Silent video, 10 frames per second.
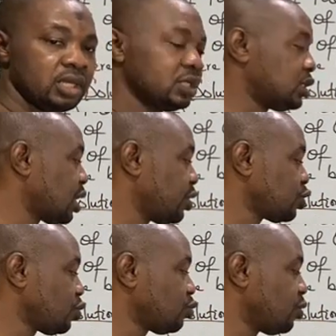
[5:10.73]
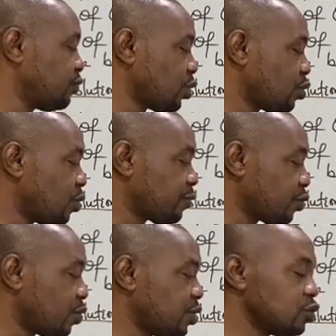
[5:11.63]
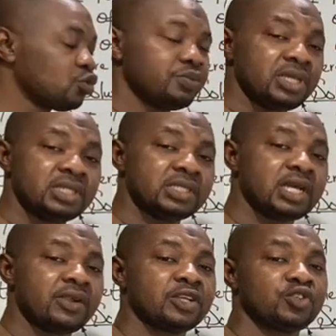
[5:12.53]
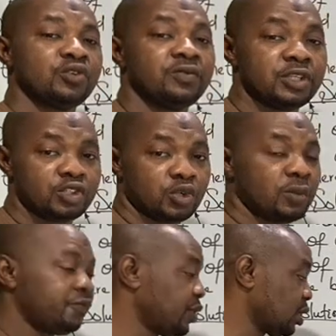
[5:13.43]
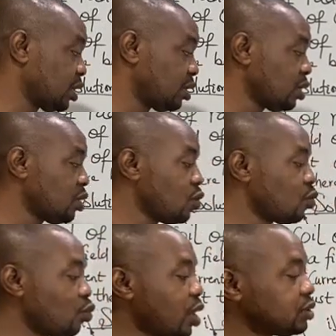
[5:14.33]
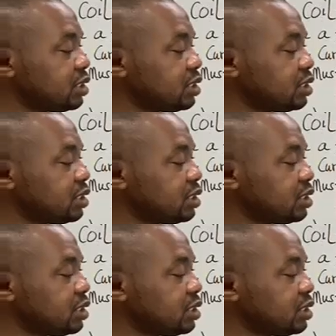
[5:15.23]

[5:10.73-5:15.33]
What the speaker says: the direction of current will be in the direction of the thumb finger, while the